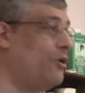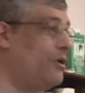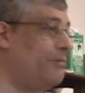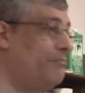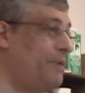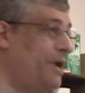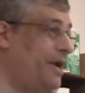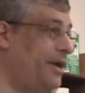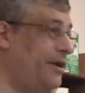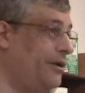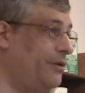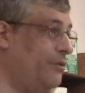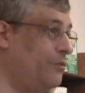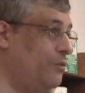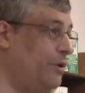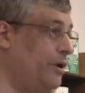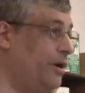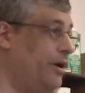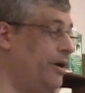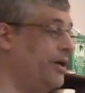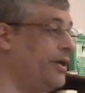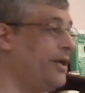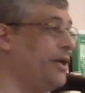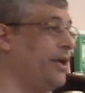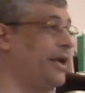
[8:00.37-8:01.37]
or better
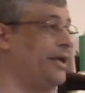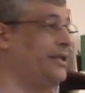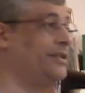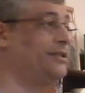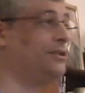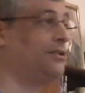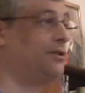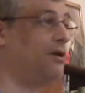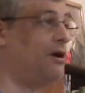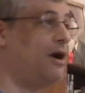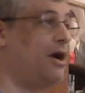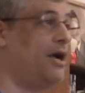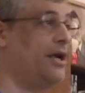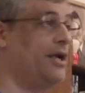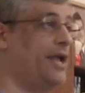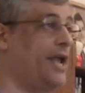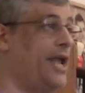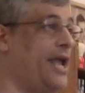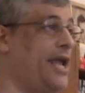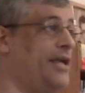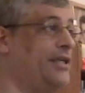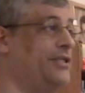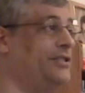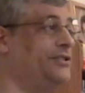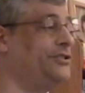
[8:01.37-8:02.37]
work as long
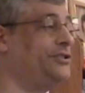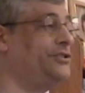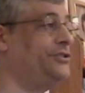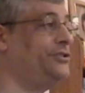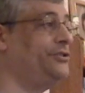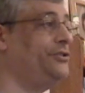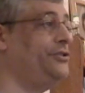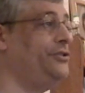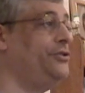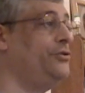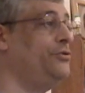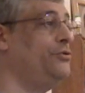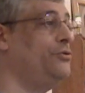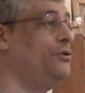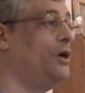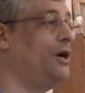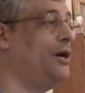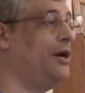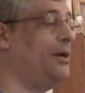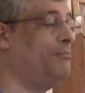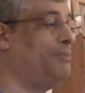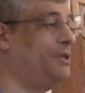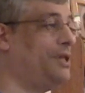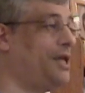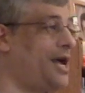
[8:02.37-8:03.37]
as you
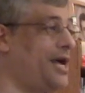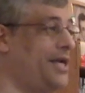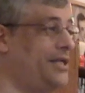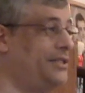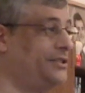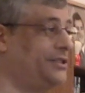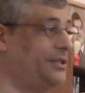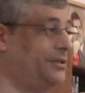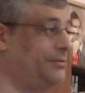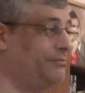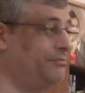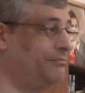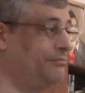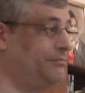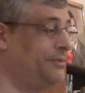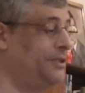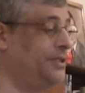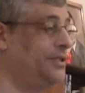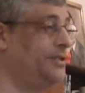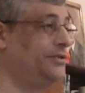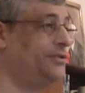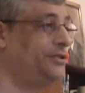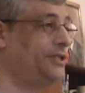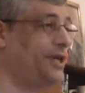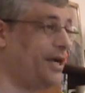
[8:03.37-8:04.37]
apply some
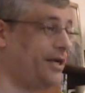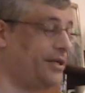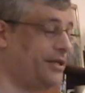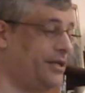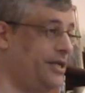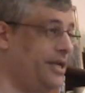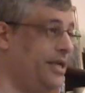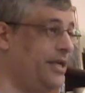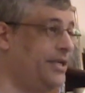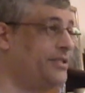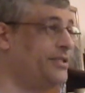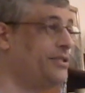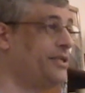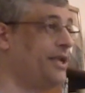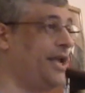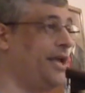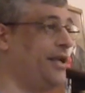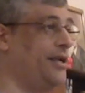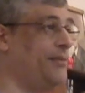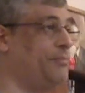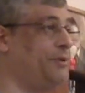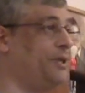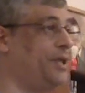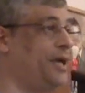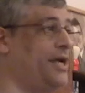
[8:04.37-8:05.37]
techniques
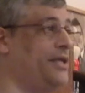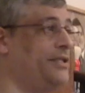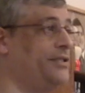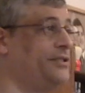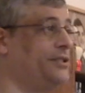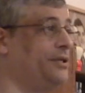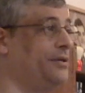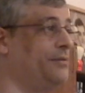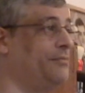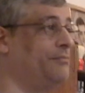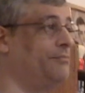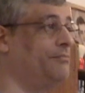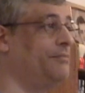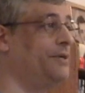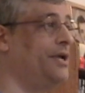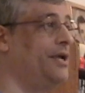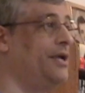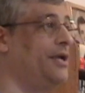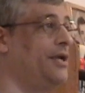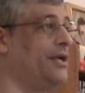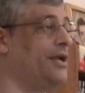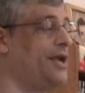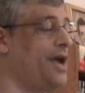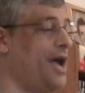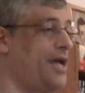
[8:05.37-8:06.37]
and apply some
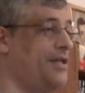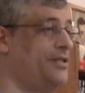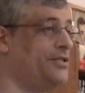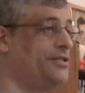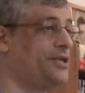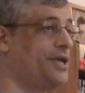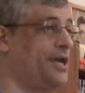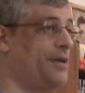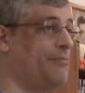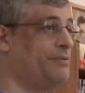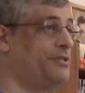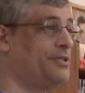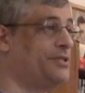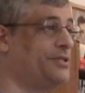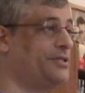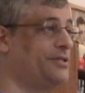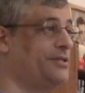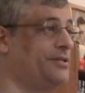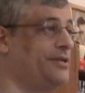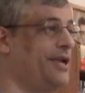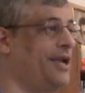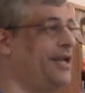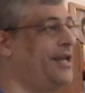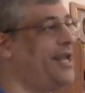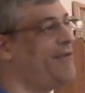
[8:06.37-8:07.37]
concepts
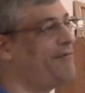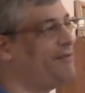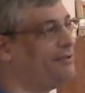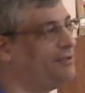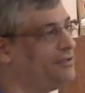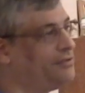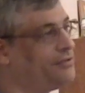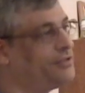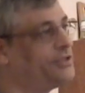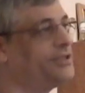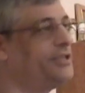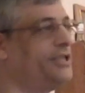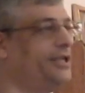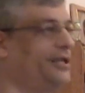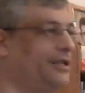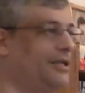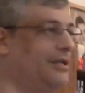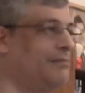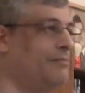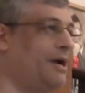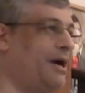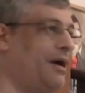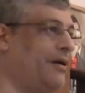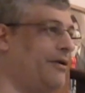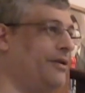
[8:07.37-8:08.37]
and have a little
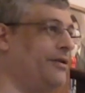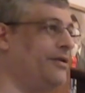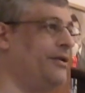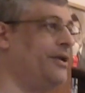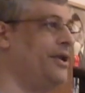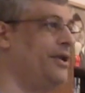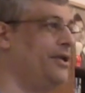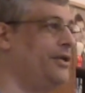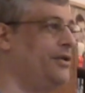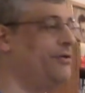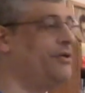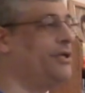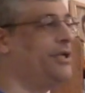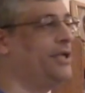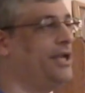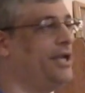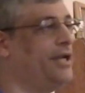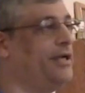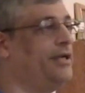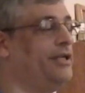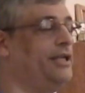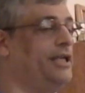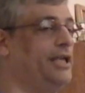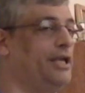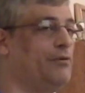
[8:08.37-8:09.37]
skill about it. You can get
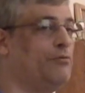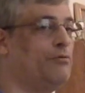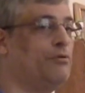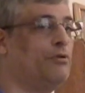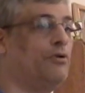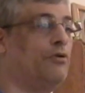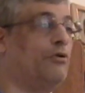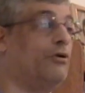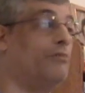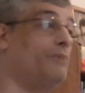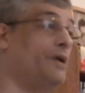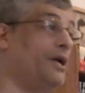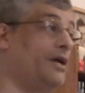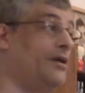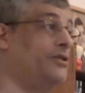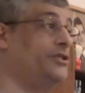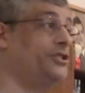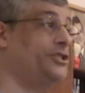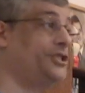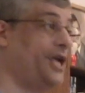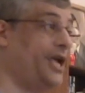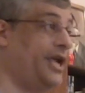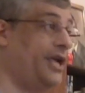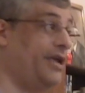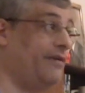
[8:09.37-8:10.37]
an equal or better
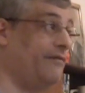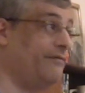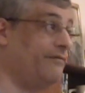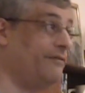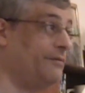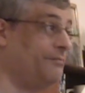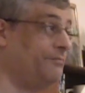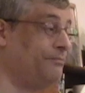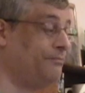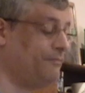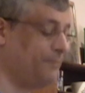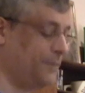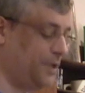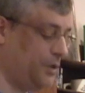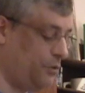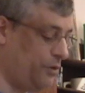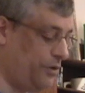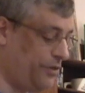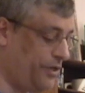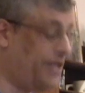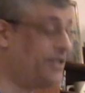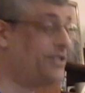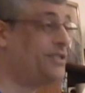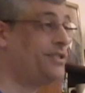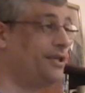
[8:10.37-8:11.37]
shave
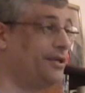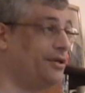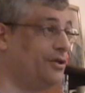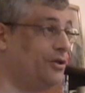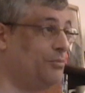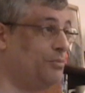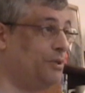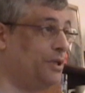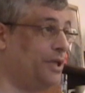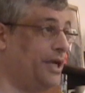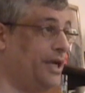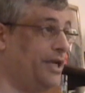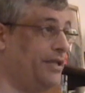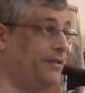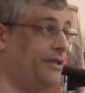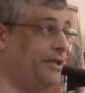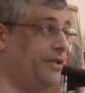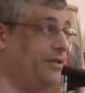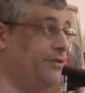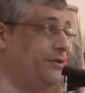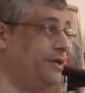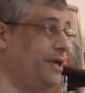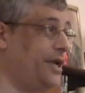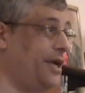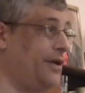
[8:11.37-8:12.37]
with a single blade than
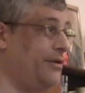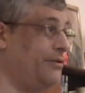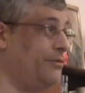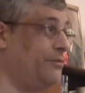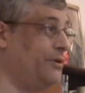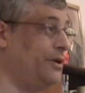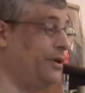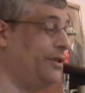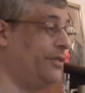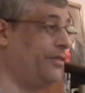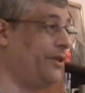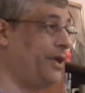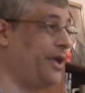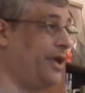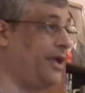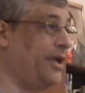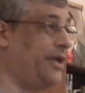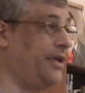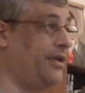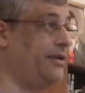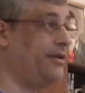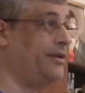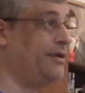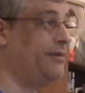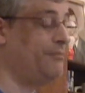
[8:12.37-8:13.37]
you can with
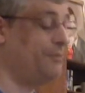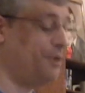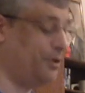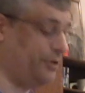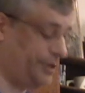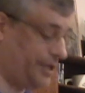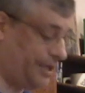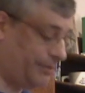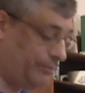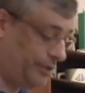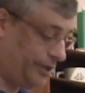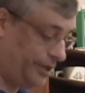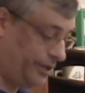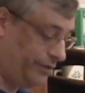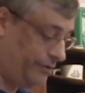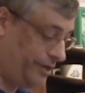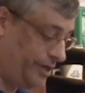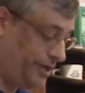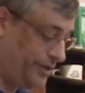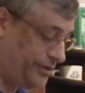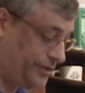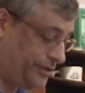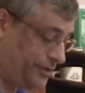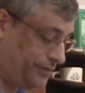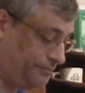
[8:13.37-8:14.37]
a multi-blade
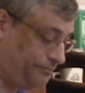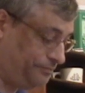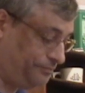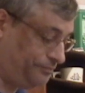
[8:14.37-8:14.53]
razor.